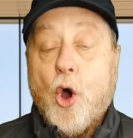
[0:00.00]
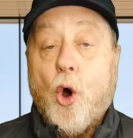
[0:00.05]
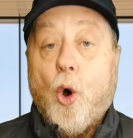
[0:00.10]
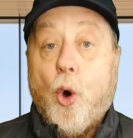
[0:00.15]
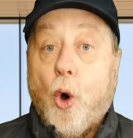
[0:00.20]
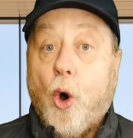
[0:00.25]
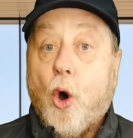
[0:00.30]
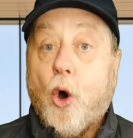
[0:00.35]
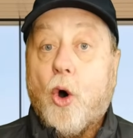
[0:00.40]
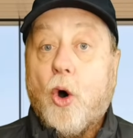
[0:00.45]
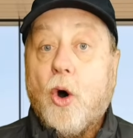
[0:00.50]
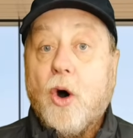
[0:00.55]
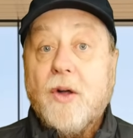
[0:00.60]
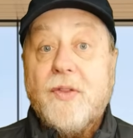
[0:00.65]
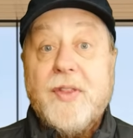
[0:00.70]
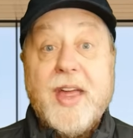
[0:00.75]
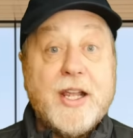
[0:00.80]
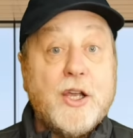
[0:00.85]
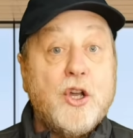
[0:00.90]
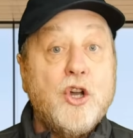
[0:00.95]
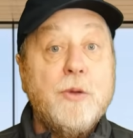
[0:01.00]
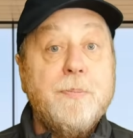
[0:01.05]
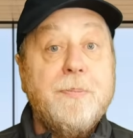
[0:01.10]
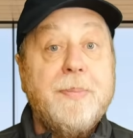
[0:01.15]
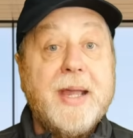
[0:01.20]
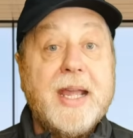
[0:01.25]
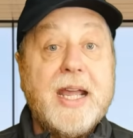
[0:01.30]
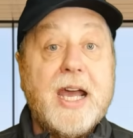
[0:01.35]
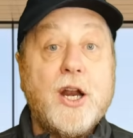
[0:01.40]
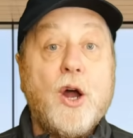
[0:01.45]
Or there could
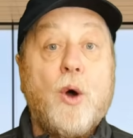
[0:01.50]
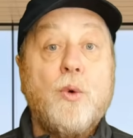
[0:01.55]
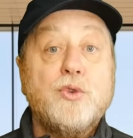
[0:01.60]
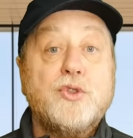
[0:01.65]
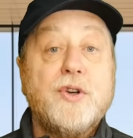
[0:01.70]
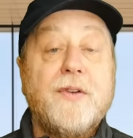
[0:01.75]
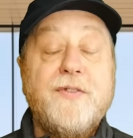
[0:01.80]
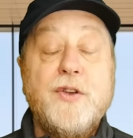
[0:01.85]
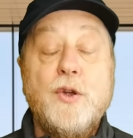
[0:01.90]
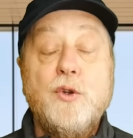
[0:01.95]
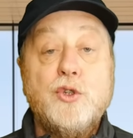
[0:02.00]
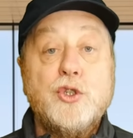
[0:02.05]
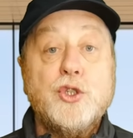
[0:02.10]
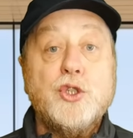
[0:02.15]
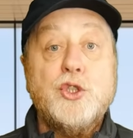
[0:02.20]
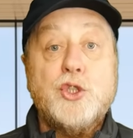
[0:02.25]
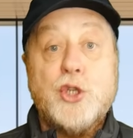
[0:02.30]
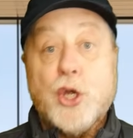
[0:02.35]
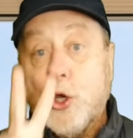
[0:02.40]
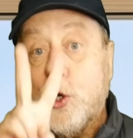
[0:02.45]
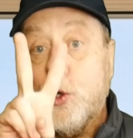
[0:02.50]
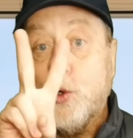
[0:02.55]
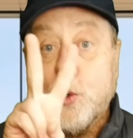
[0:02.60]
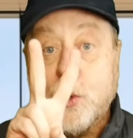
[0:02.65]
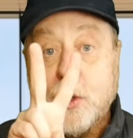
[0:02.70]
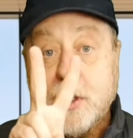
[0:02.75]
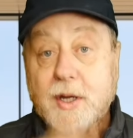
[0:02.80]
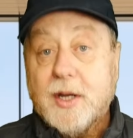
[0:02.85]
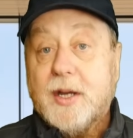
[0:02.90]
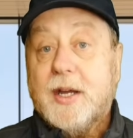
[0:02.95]
be an UltraFusion
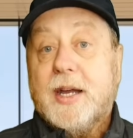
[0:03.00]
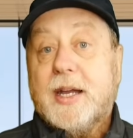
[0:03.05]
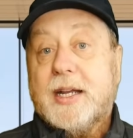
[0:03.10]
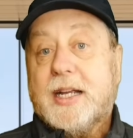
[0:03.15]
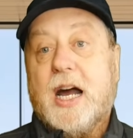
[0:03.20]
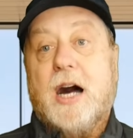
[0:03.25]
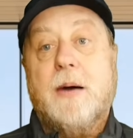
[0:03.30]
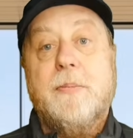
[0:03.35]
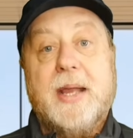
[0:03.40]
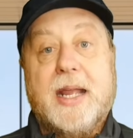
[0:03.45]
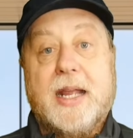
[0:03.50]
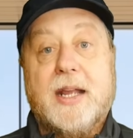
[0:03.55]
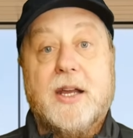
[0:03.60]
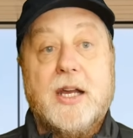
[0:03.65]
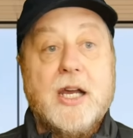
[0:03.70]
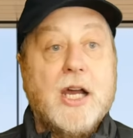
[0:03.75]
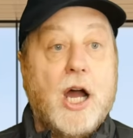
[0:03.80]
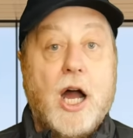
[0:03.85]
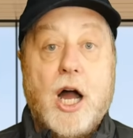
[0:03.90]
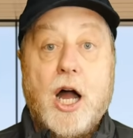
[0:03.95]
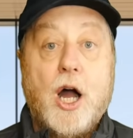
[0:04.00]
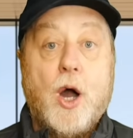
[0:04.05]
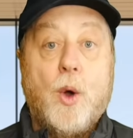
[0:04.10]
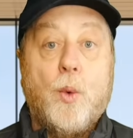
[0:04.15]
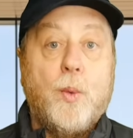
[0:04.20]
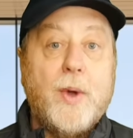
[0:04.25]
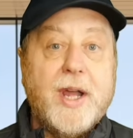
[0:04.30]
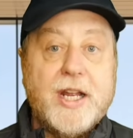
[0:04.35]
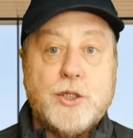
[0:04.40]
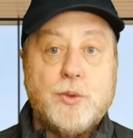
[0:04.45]
2 coming,
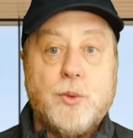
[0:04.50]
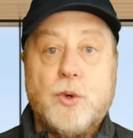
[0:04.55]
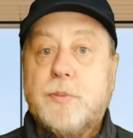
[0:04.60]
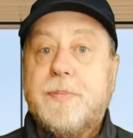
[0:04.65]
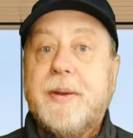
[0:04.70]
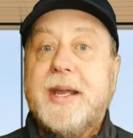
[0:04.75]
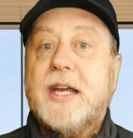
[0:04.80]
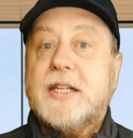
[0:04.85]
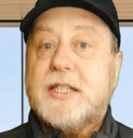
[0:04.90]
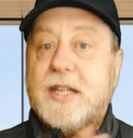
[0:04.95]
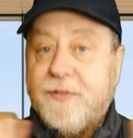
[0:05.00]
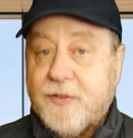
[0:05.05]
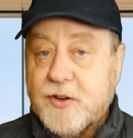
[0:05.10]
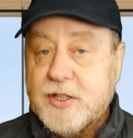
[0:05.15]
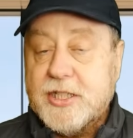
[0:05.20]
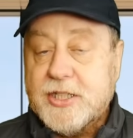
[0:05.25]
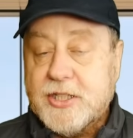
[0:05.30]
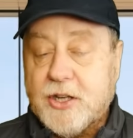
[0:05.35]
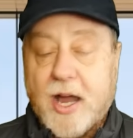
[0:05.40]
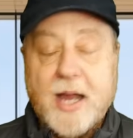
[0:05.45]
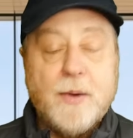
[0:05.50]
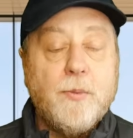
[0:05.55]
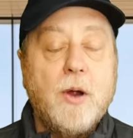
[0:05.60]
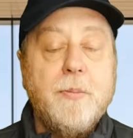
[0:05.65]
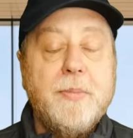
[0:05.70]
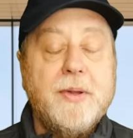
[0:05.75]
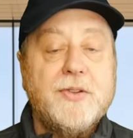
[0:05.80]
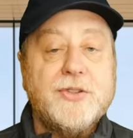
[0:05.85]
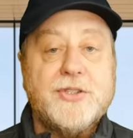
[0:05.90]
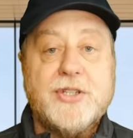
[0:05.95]
which would be a different design.
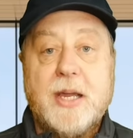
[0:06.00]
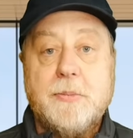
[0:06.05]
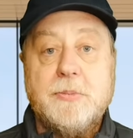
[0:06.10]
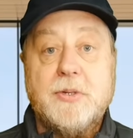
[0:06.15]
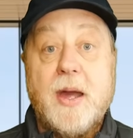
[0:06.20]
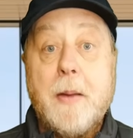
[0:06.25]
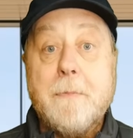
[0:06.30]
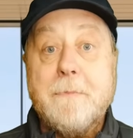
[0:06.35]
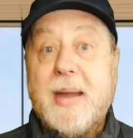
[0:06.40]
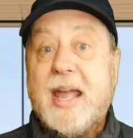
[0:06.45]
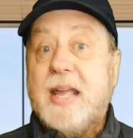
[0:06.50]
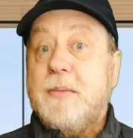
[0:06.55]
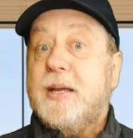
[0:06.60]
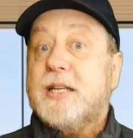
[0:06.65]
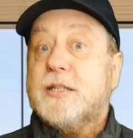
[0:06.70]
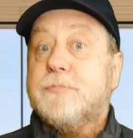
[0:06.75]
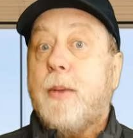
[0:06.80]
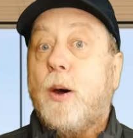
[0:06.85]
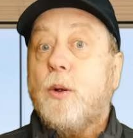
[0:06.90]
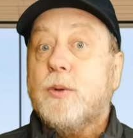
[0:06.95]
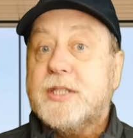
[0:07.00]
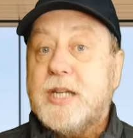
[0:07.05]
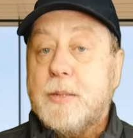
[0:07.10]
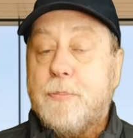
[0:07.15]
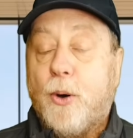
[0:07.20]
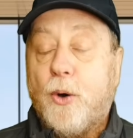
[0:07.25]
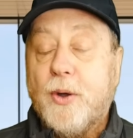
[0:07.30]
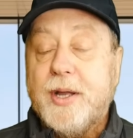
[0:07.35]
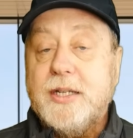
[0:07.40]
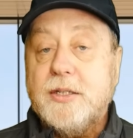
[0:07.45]
Won't be the same design. Maybe it's
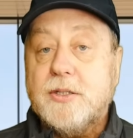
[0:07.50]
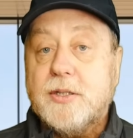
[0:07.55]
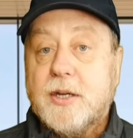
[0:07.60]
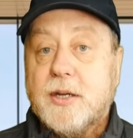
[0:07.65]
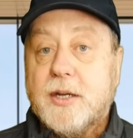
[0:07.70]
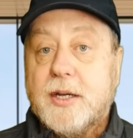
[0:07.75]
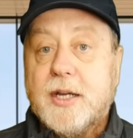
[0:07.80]
multi-point.